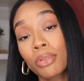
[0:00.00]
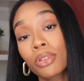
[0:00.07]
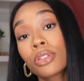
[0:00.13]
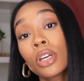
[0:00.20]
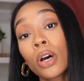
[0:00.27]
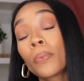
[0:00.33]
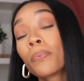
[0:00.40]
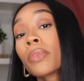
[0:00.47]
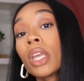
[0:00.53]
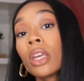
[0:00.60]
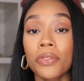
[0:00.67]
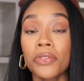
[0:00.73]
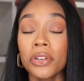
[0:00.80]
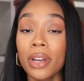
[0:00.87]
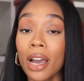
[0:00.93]
So
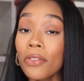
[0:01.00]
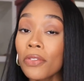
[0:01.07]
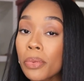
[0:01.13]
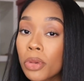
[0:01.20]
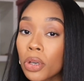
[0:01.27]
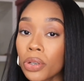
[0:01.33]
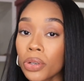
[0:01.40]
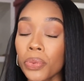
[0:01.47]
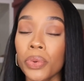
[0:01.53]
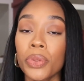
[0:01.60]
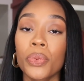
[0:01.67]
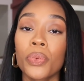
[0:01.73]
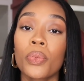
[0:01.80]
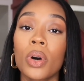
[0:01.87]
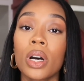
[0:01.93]
if you're not familiar with
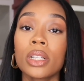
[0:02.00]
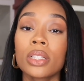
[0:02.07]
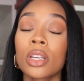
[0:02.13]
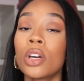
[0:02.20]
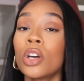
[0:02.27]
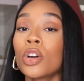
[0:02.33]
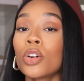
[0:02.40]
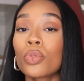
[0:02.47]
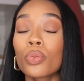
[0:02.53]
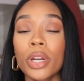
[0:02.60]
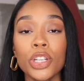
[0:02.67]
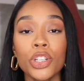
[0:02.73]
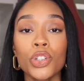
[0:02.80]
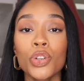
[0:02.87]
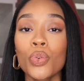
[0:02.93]
what
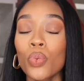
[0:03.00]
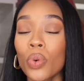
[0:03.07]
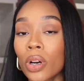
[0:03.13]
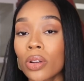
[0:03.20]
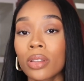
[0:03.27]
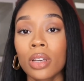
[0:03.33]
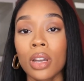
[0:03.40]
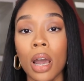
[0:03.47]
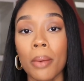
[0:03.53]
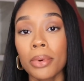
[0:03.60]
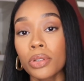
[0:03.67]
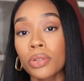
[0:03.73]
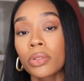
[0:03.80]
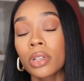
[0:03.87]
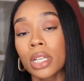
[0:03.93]
racial wealth and
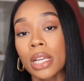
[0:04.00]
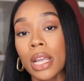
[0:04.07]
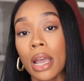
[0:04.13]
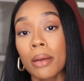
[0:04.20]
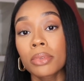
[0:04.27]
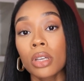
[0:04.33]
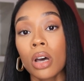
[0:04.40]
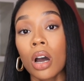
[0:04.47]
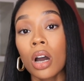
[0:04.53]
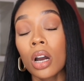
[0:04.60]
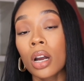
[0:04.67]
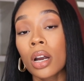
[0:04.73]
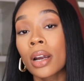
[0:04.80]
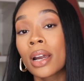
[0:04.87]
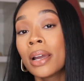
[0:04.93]
opportunity gaps
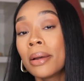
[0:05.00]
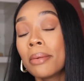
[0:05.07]
are,